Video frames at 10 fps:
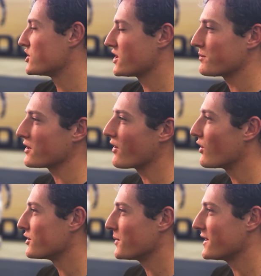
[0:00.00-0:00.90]
The chips have
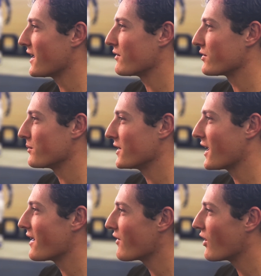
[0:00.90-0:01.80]
always been down for
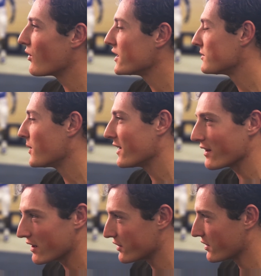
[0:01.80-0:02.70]
me. I've always
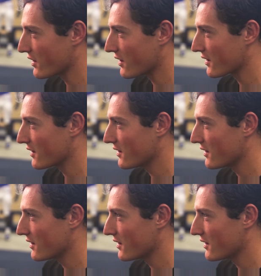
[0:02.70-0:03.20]
been the underdog.